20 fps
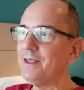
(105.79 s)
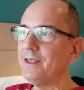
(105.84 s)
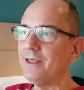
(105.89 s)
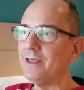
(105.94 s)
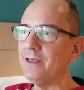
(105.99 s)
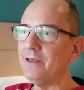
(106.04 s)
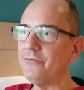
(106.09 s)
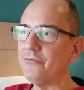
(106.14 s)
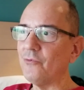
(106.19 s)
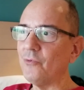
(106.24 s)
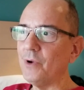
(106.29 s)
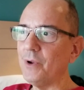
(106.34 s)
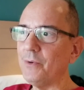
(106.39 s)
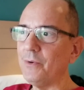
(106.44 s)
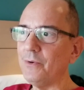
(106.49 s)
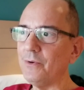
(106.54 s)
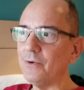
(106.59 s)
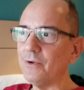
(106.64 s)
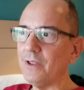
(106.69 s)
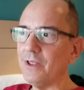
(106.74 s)
if we
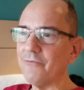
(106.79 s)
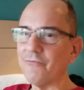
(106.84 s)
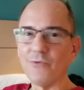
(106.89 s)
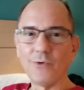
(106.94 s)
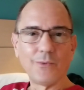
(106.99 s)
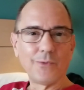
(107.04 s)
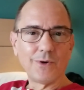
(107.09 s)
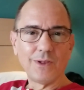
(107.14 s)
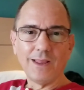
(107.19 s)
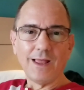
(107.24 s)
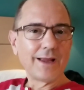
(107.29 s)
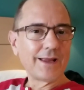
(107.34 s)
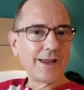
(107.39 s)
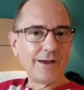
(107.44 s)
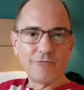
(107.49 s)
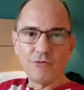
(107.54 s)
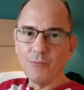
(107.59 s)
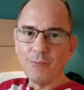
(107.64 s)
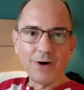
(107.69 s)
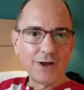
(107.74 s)
if we were like
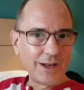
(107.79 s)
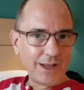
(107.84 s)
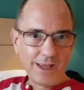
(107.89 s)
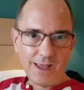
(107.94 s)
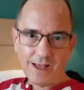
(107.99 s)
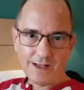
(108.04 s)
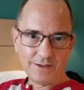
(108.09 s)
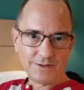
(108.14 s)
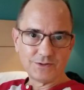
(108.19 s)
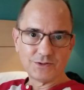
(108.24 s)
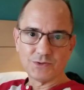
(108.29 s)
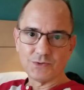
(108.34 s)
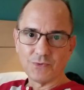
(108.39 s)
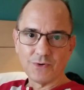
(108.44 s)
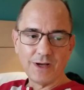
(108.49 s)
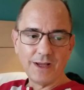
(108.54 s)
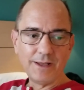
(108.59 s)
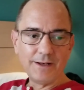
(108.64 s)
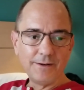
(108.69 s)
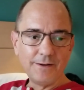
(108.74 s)
everybody else,
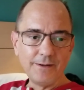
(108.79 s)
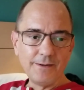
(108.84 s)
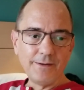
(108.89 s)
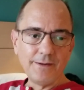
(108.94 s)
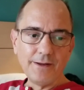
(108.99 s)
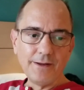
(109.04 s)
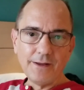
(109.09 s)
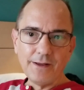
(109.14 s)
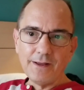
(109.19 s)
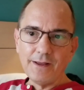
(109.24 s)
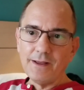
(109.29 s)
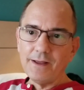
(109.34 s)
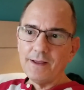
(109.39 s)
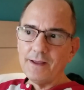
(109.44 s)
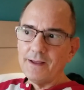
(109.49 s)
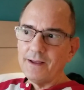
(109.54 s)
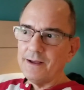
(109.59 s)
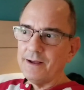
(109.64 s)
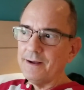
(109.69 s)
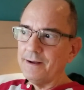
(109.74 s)
right?
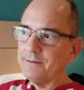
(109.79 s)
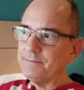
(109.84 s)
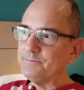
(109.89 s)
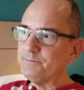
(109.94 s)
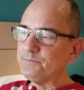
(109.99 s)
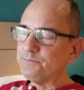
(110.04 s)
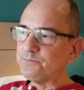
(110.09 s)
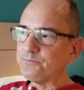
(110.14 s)
Um,